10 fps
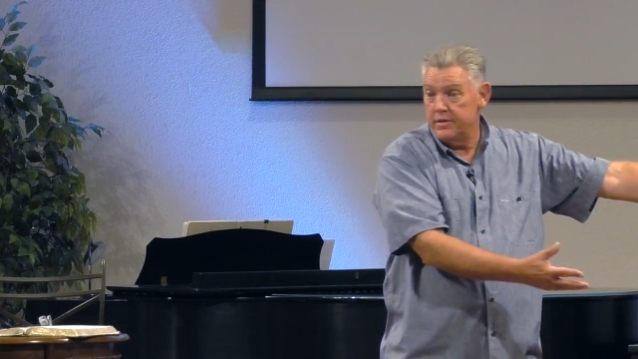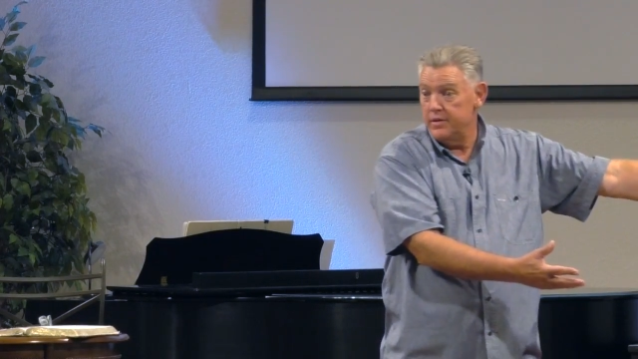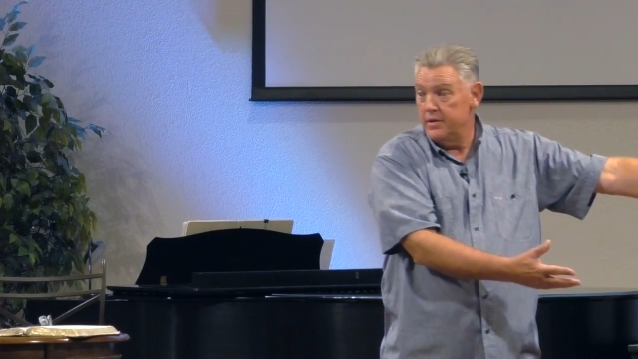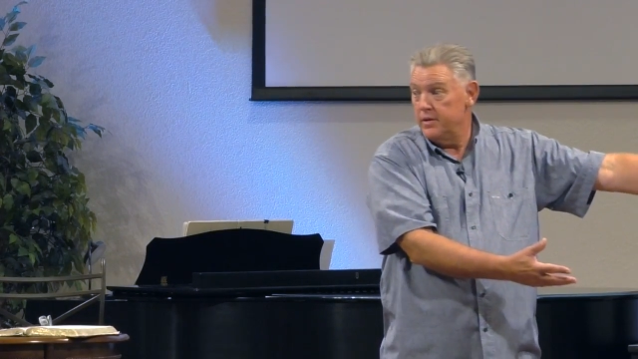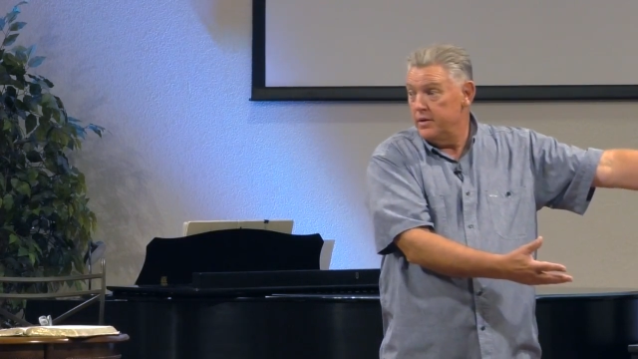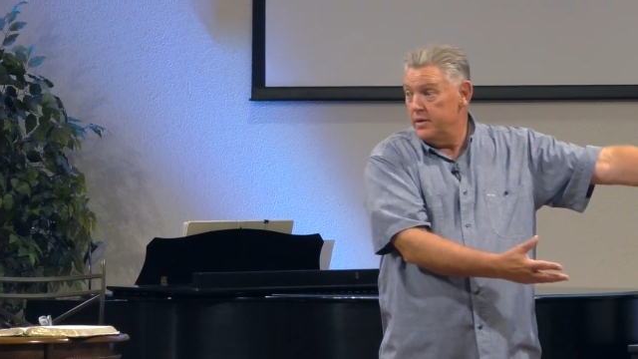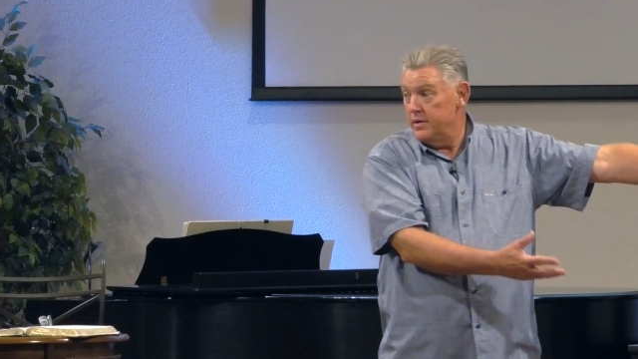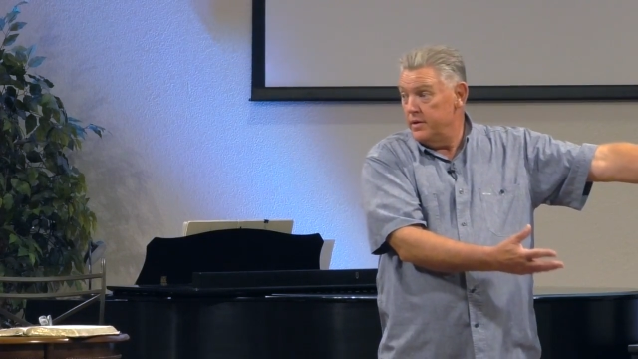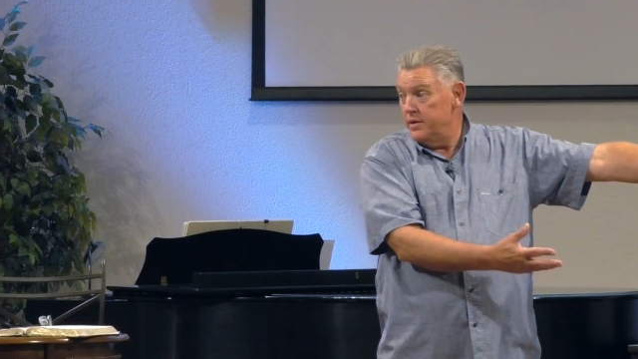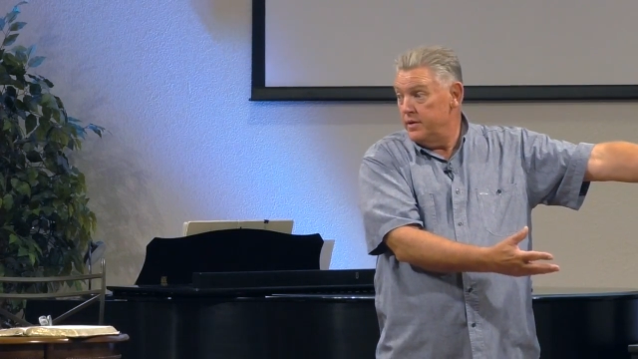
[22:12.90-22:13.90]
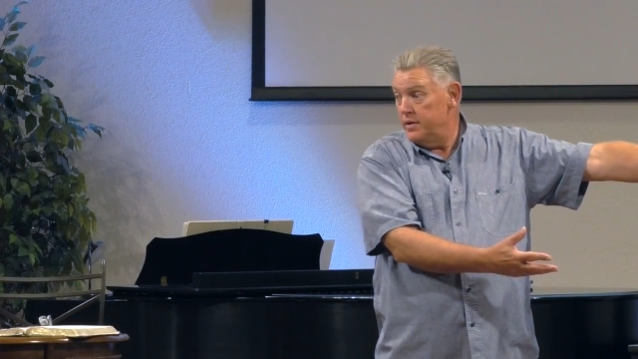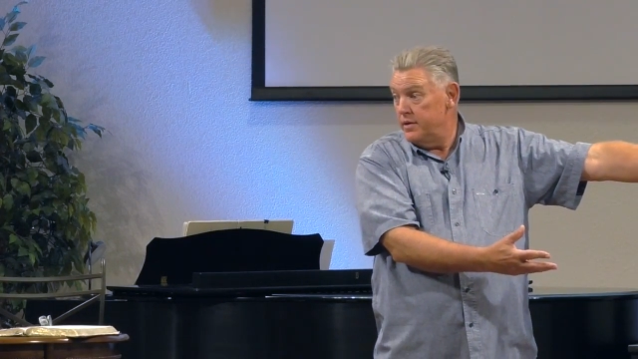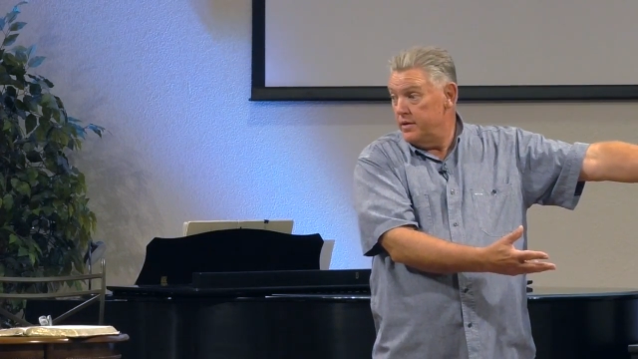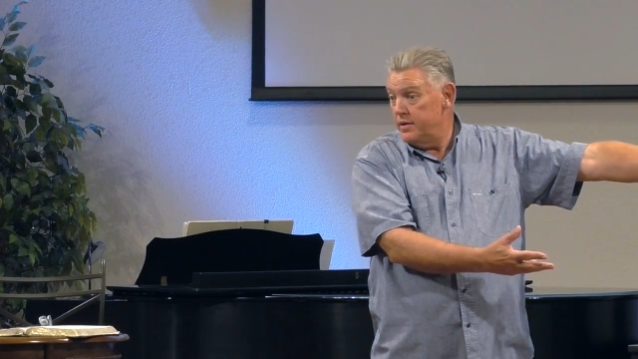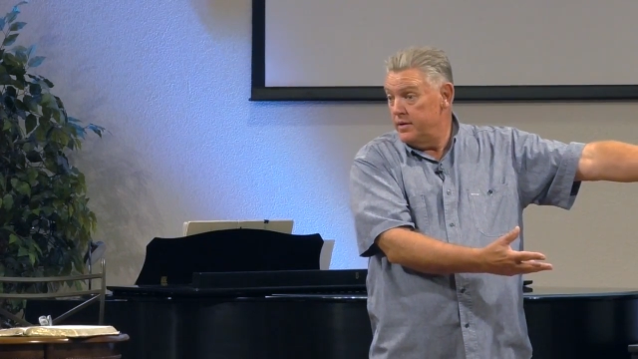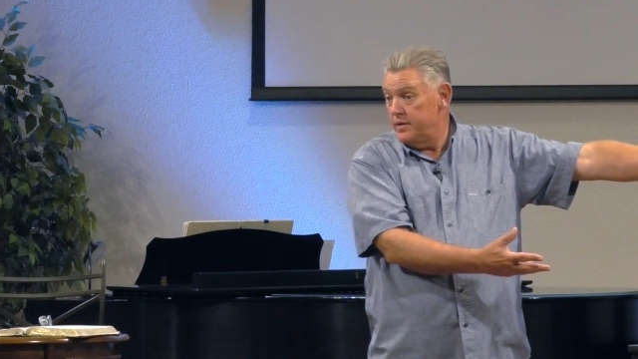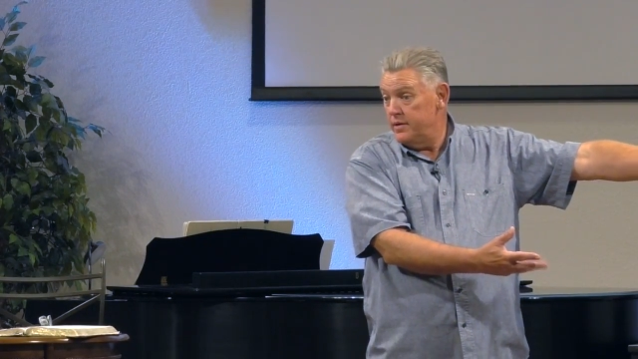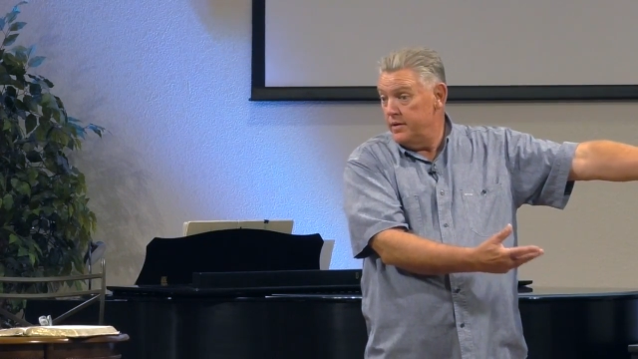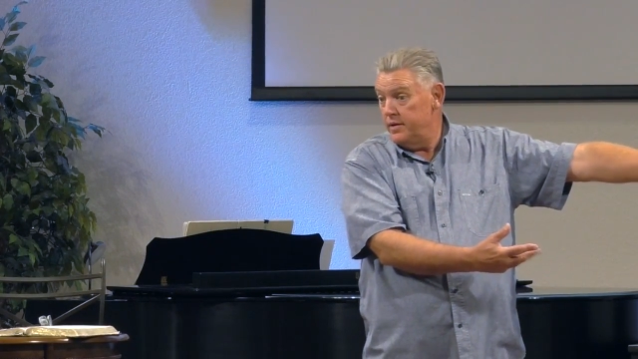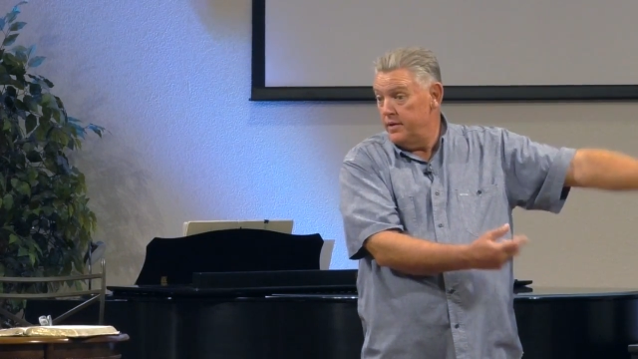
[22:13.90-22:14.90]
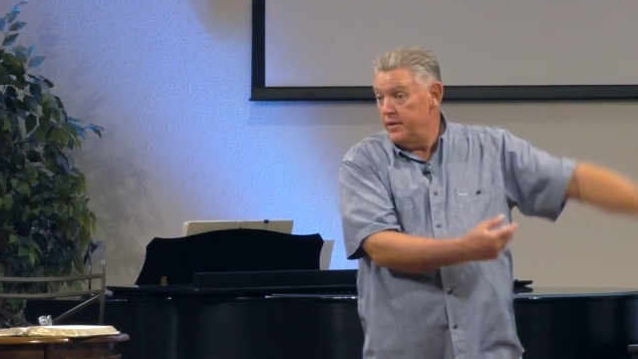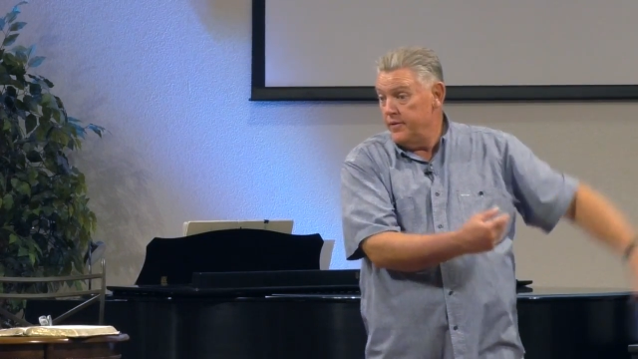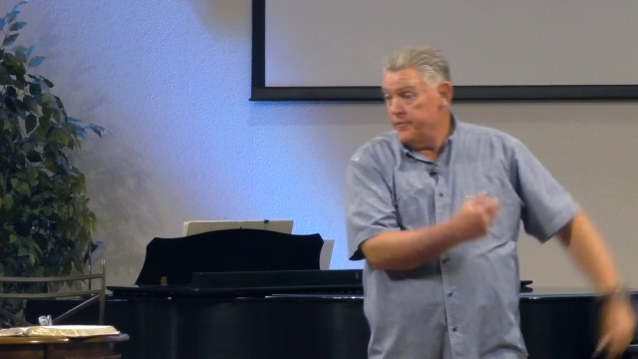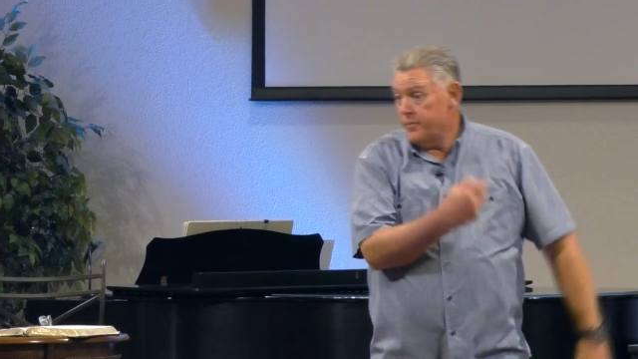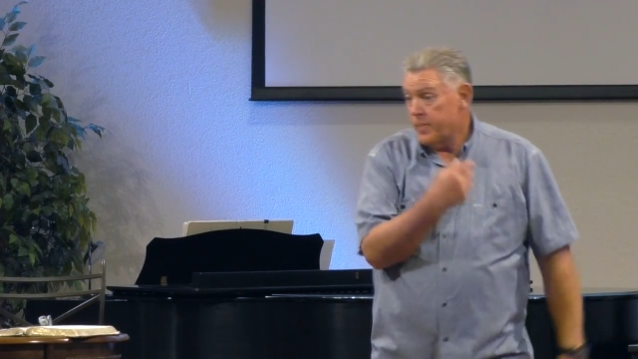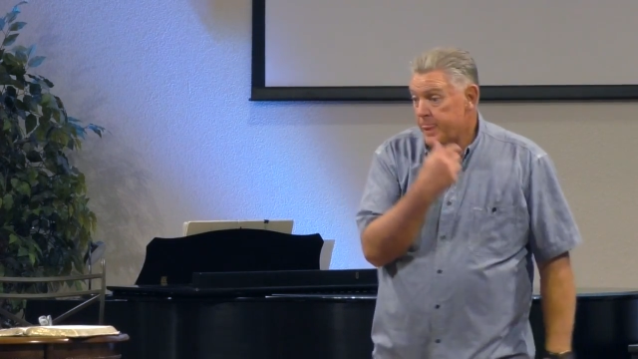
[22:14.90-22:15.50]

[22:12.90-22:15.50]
Nothing is said.